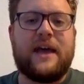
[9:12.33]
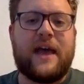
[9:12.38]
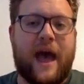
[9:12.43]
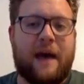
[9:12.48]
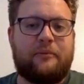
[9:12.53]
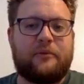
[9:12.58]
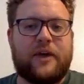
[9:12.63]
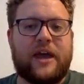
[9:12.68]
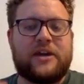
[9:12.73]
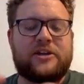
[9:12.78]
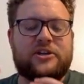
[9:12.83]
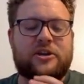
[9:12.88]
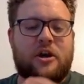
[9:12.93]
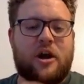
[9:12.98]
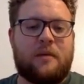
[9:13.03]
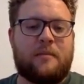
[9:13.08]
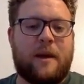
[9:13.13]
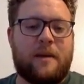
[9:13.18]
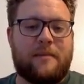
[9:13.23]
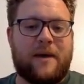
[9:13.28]
application
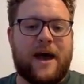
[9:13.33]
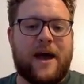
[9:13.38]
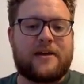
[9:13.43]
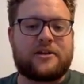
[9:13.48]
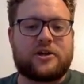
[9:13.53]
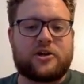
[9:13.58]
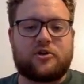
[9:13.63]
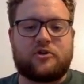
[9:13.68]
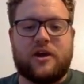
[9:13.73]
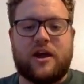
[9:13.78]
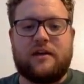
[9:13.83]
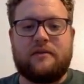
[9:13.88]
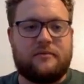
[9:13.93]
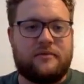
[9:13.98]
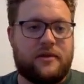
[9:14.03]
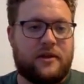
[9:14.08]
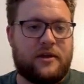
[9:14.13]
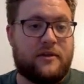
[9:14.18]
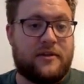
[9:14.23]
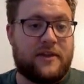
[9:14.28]
on my Mac to create
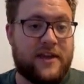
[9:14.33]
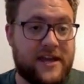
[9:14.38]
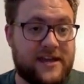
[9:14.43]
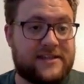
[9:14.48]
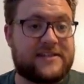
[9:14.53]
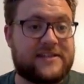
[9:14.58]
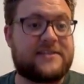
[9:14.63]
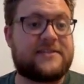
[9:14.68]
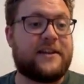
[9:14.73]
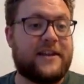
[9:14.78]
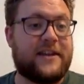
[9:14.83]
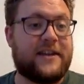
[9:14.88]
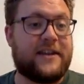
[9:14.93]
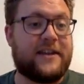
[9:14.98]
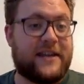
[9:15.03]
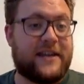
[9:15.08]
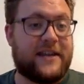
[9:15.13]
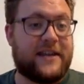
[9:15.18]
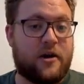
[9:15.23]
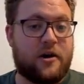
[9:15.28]
the, this get
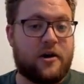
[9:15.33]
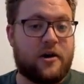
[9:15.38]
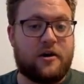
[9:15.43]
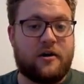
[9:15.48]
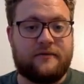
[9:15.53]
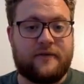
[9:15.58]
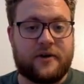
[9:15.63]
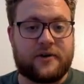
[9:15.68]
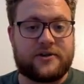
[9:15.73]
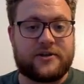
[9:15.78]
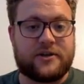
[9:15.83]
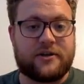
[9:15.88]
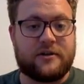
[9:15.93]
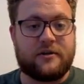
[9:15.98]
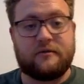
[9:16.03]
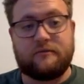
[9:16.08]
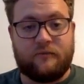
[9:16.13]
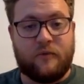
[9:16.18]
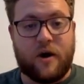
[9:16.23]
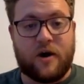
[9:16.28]
water function
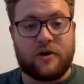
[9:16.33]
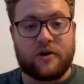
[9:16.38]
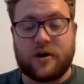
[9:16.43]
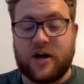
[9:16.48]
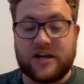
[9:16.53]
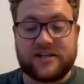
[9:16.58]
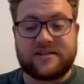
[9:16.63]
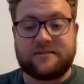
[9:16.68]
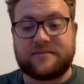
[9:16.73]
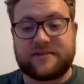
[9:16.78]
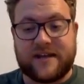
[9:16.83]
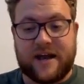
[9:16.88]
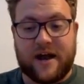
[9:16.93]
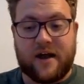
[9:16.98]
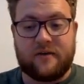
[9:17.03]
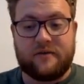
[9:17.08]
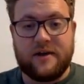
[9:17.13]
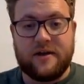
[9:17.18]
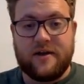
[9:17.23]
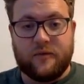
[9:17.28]
or water custom
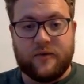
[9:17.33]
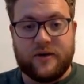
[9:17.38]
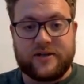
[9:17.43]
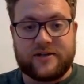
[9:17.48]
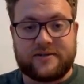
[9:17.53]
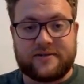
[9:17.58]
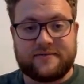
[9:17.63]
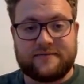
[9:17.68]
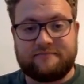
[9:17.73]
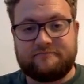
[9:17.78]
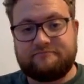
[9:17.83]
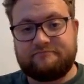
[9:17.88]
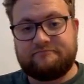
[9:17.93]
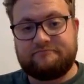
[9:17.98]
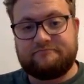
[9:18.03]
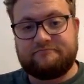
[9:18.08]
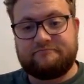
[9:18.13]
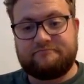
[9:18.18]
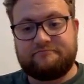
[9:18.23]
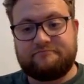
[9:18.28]
sound, which get some
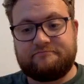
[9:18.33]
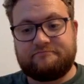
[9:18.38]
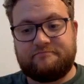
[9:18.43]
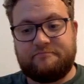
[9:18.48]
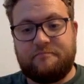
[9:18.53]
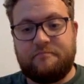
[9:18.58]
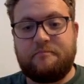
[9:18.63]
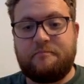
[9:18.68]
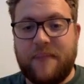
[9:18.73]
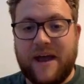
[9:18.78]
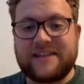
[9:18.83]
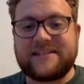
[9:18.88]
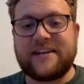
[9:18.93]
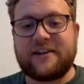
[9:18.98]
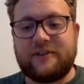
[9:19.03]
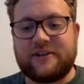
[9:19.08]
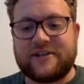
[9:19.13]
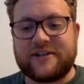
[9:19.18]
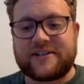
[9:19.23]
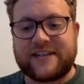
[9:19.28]
water
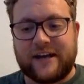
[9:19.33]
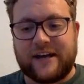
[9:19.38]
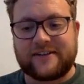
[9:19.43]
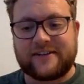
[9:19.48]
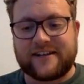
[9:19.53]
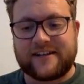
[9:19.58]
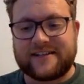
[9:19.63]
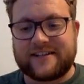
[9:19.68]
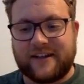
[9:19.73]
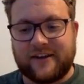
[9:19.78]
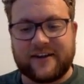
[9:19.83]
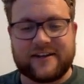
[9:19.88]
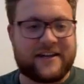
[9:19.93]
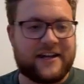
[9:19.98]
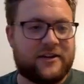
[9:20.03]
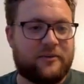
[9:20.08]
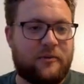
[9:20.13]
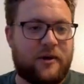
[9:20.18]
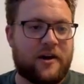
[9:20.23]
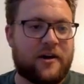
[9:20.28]
basically just yells at us telling us
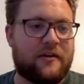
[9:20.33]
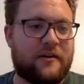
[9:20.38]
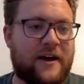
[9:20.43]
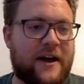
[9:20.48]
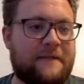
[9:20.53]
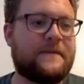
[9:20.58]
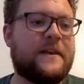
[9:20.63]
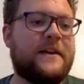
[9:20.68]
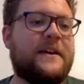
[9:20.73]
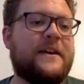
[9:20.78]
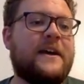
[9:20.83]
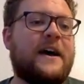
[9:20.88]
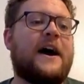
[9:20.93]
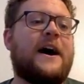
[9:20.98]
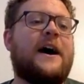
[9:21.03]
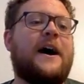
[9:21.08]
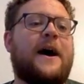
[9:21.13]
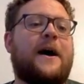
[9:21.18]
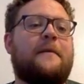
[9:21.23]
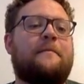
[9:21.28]
get some water, right?
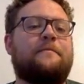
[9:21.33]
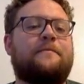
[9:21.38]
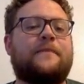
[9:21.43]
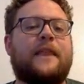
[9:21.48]
Um,